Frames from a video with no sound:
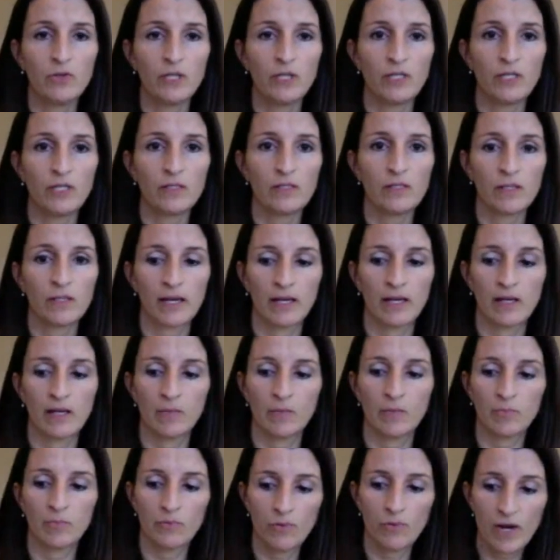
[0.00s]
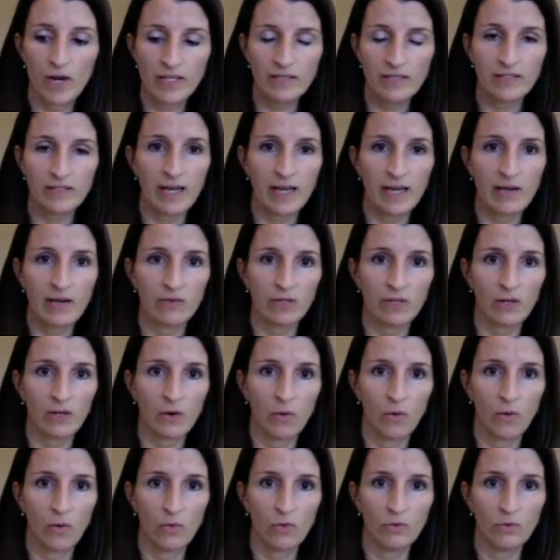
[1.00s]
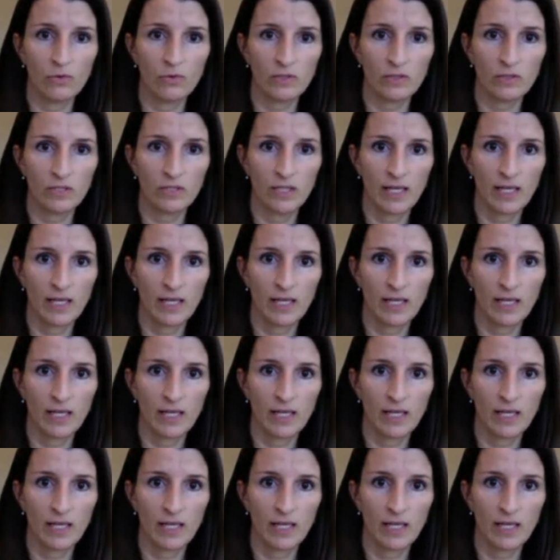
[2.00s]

need to like press down and hold,